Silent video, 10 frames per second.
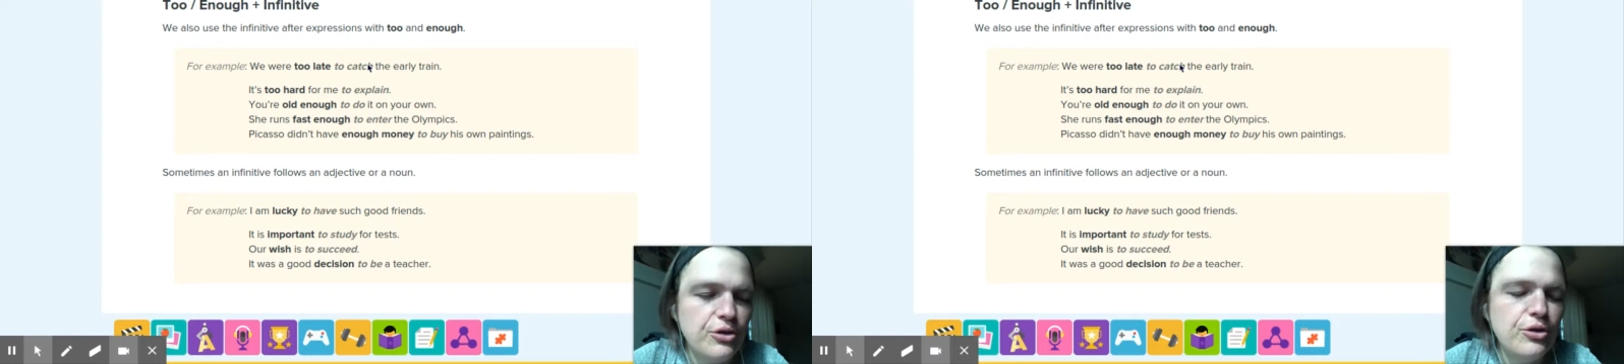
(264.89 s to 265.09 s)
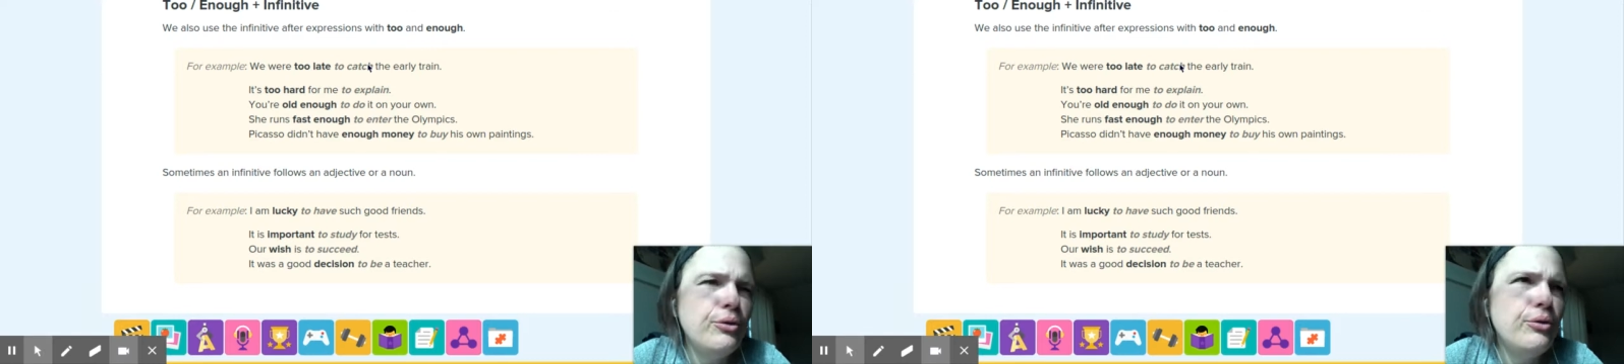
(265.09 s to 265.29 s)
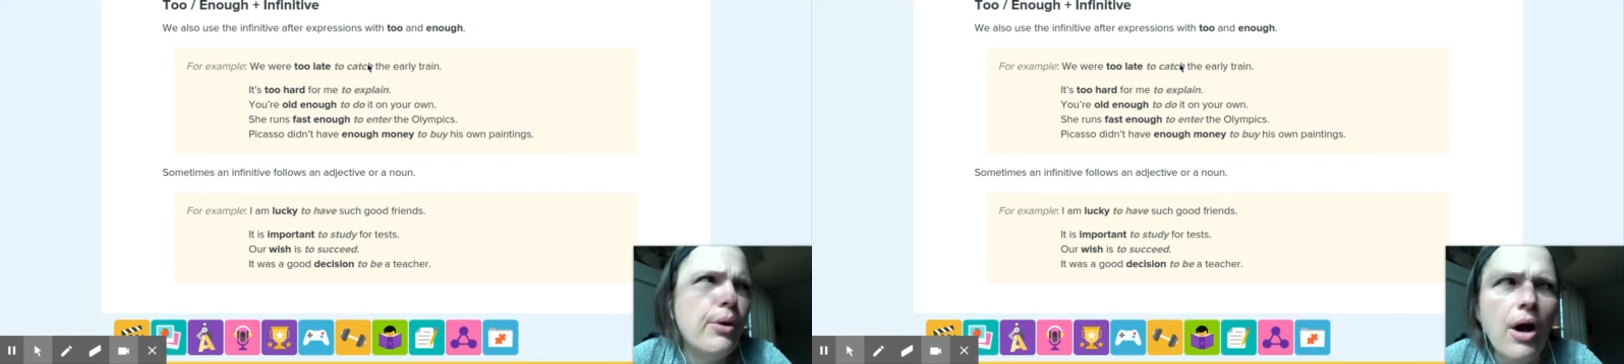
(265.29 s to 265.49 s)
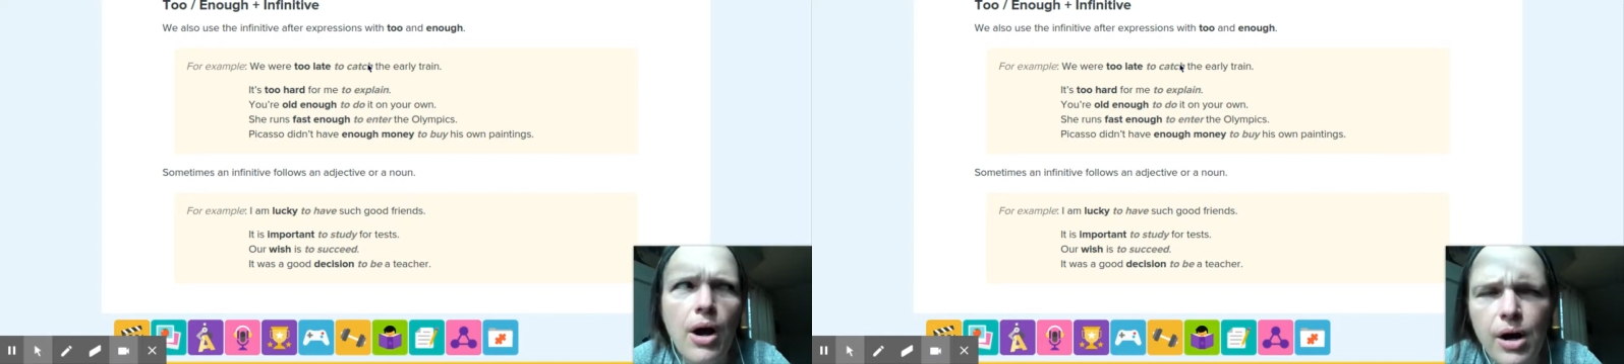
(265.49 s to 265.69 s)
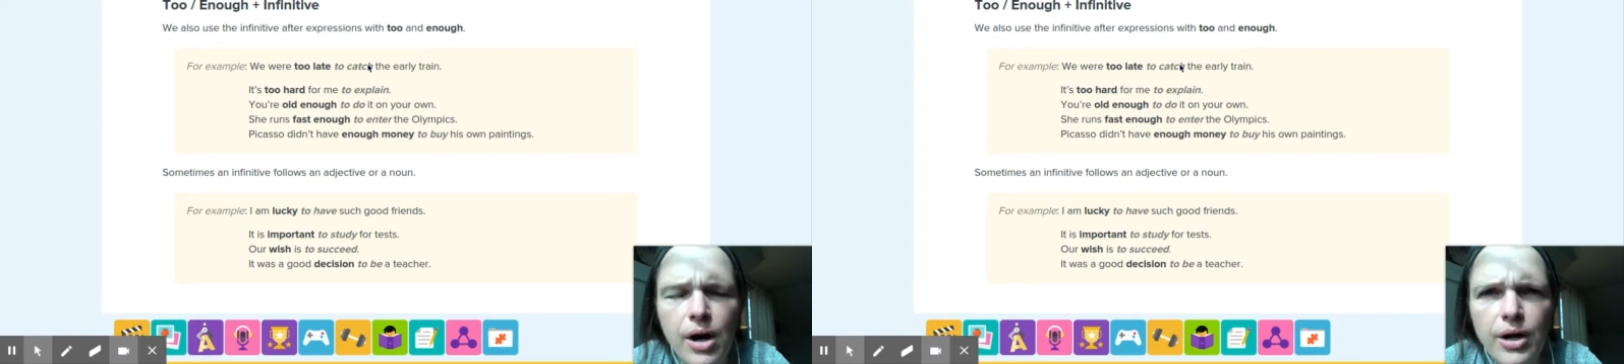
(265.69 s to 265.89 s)
too
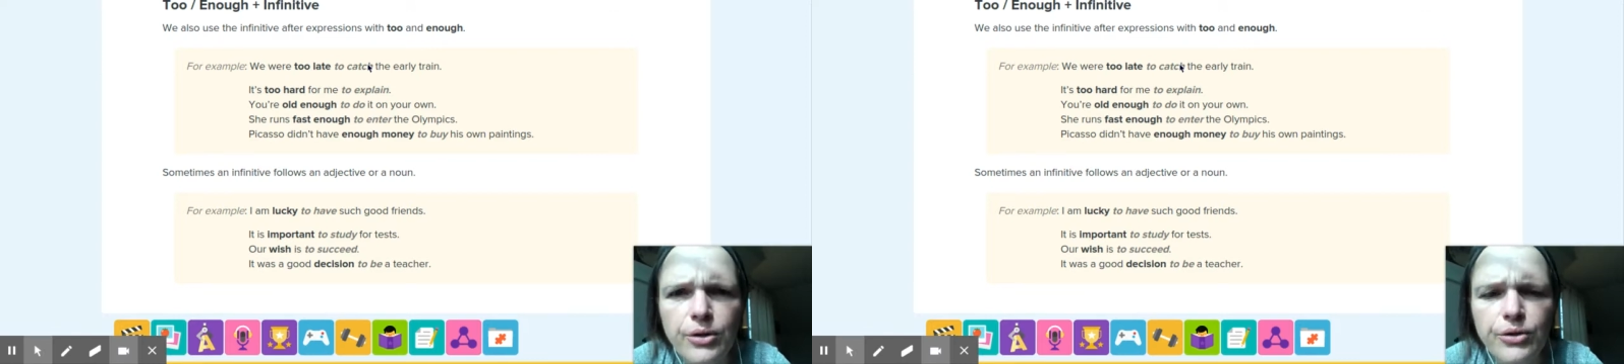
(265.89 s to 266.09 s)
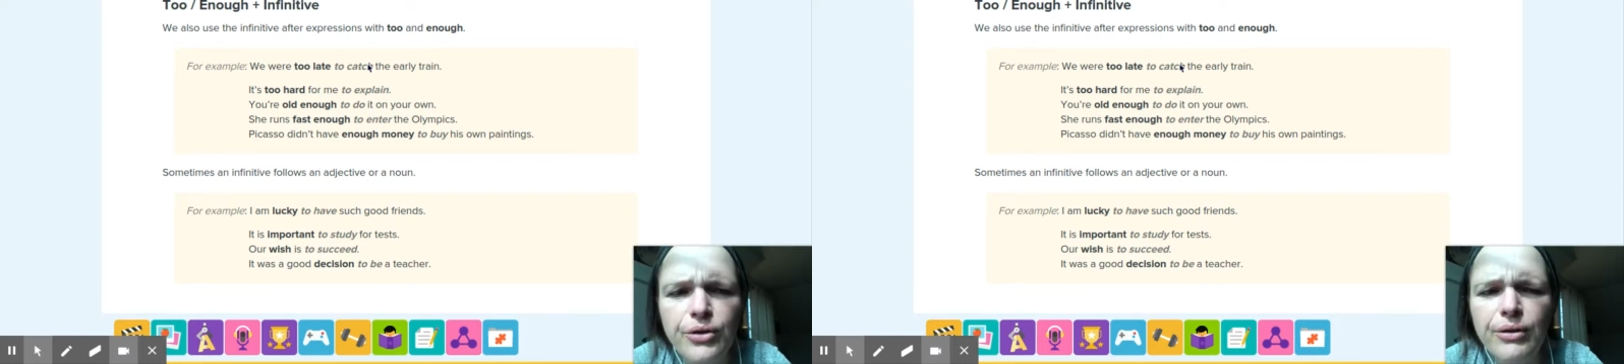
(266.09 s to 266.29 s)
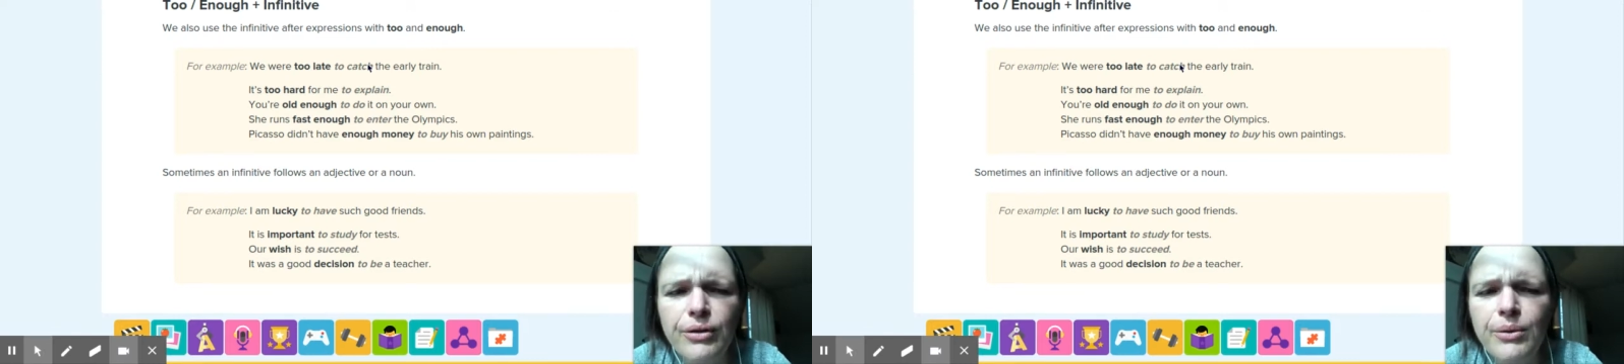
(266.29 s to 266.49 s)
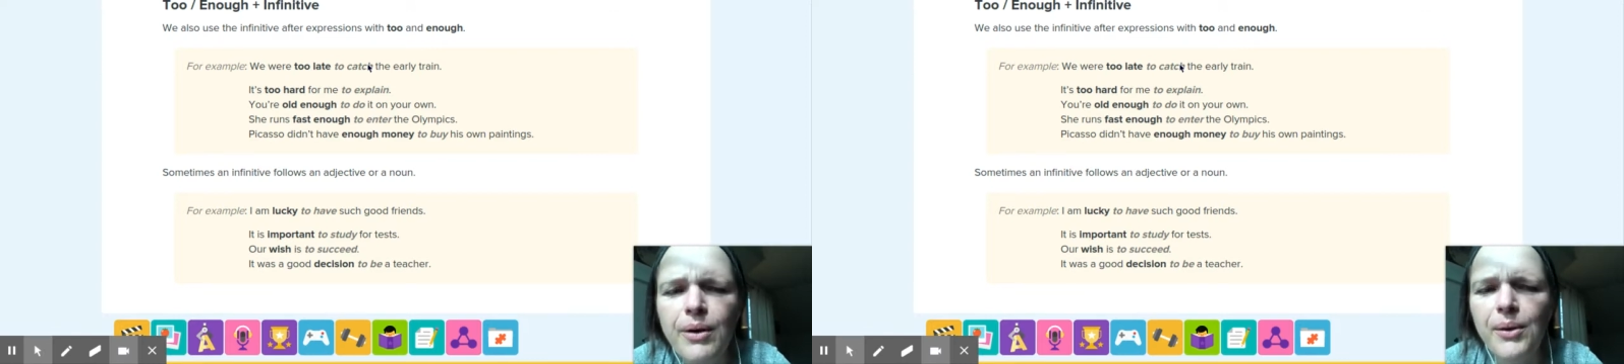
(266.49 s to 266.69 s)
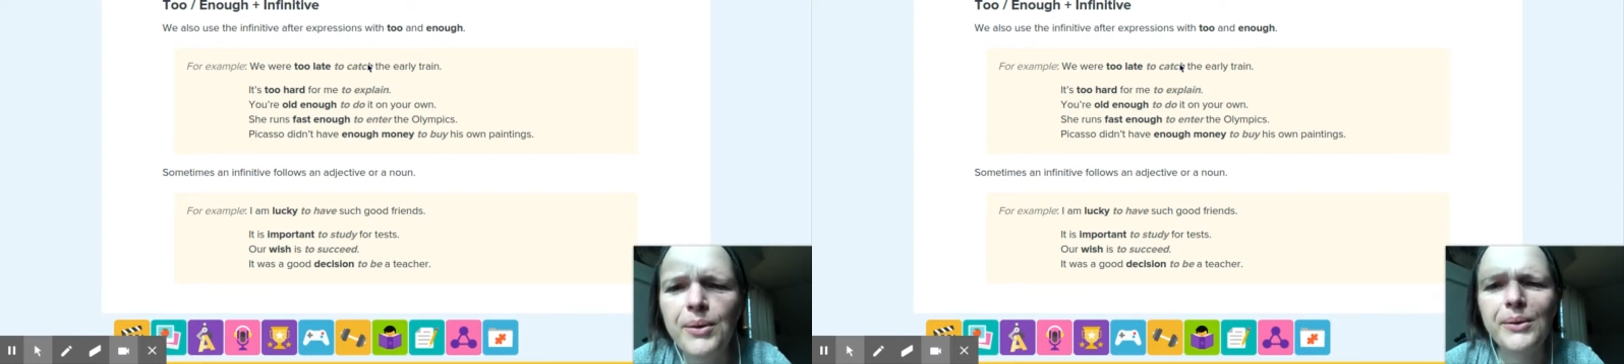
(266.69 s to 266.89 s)
hard or too
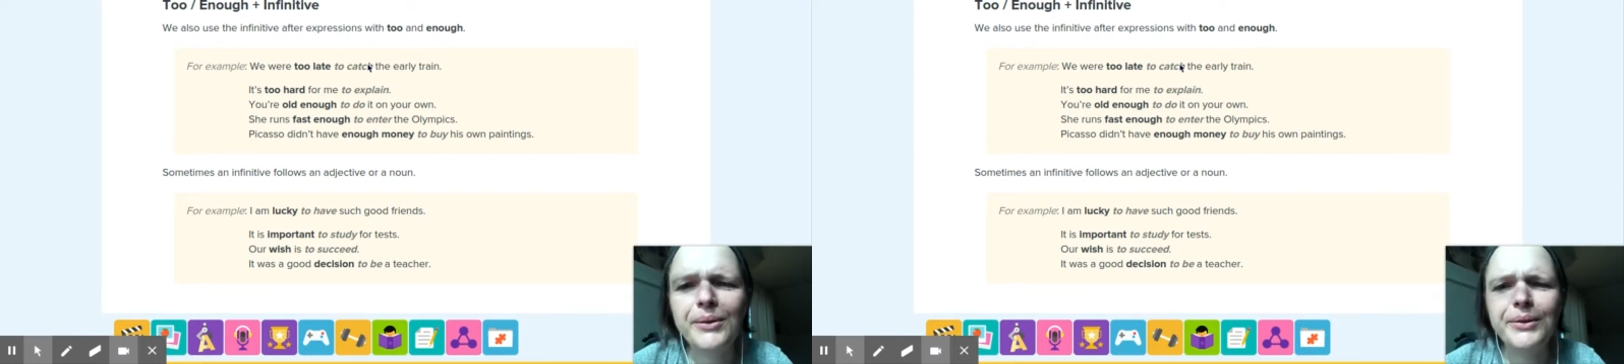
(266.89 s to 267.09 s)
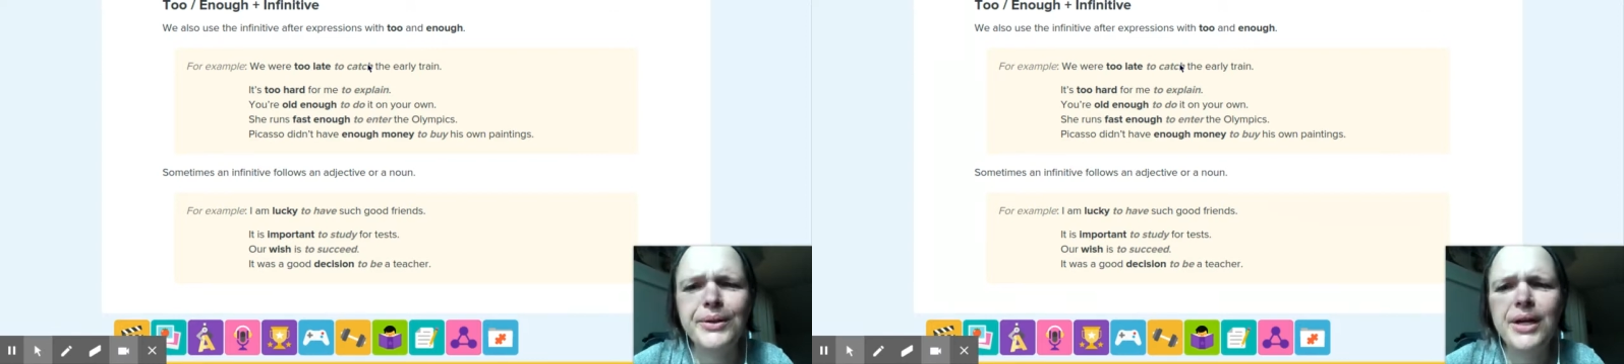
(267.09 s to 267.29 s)
old